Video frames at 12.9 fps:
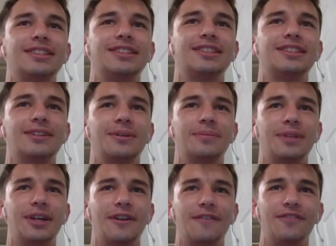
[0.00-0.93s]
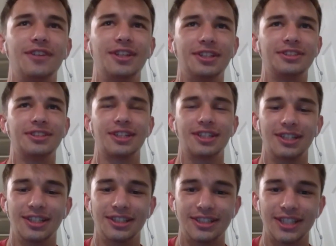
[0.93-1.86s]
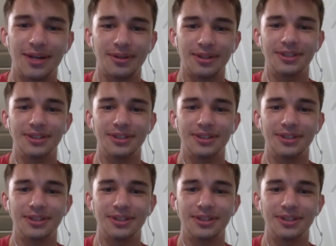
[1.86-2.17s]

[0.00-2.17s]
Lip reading: into Planet Fitness so I could get a shower too.